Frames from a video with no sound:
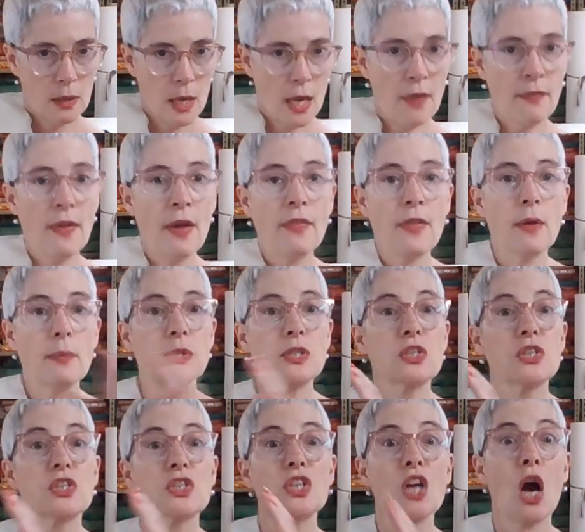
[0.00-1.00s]
And then they would
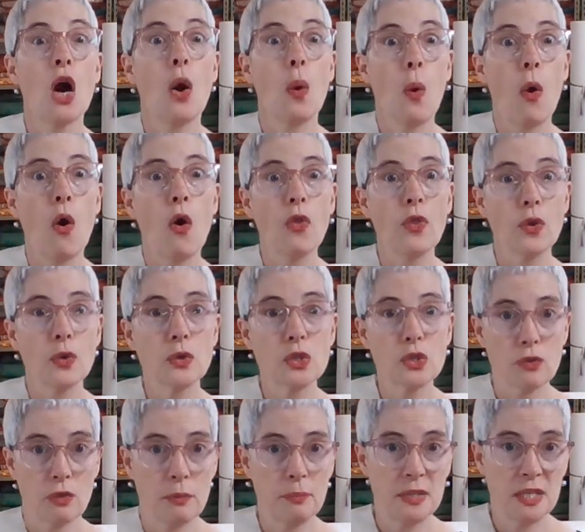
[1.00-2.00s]
sew all those
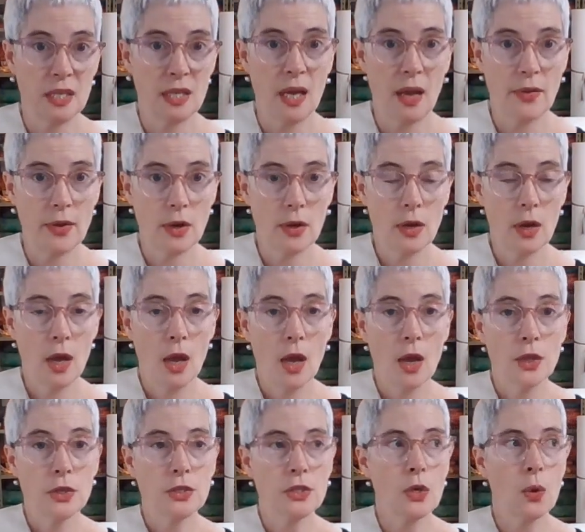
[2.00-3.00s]
strips together.
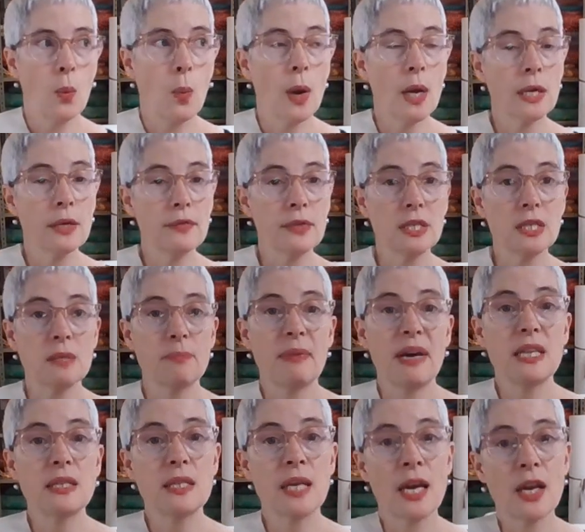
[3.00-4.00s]
So one of these
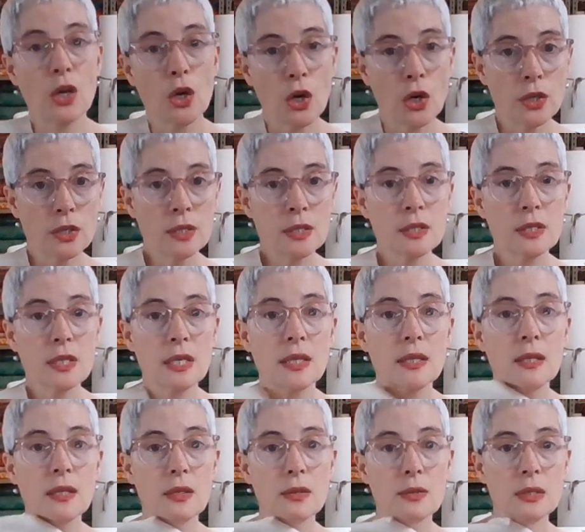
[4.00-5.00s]
bed tent curtains
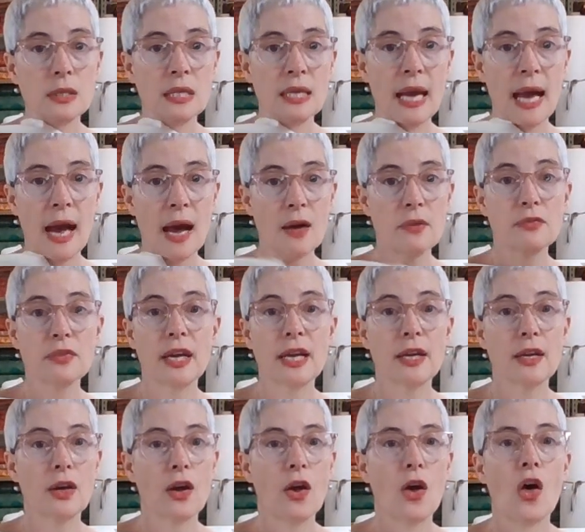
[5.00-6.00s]
could literally have
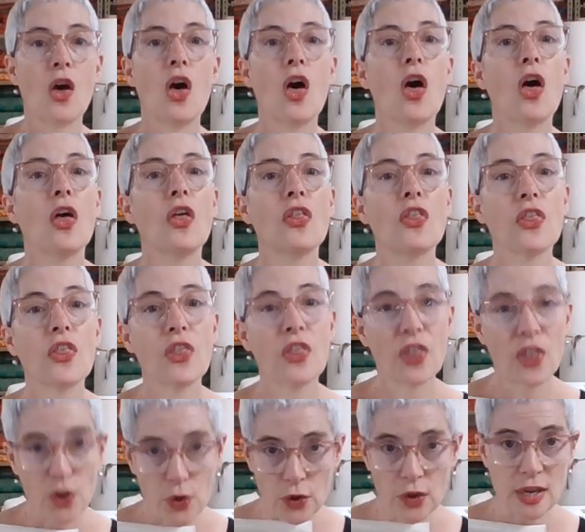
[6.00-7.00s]
like
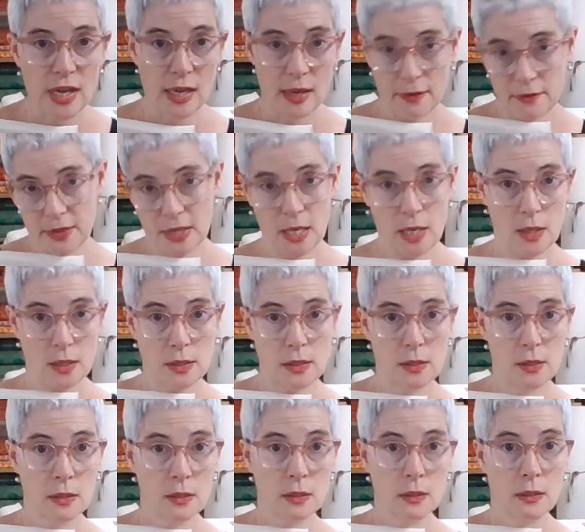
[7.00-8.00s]
30 of
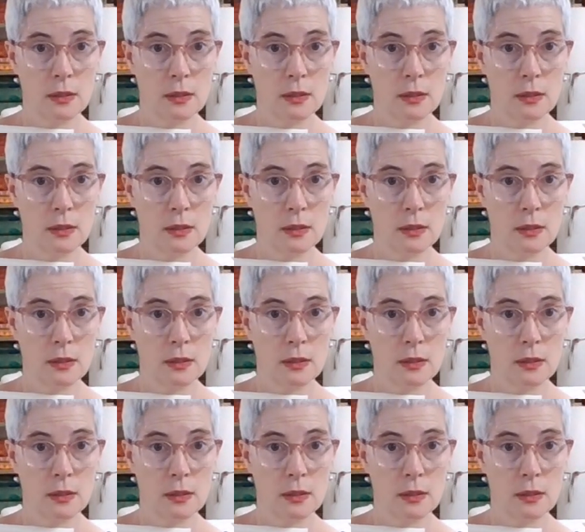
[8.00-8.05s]
these.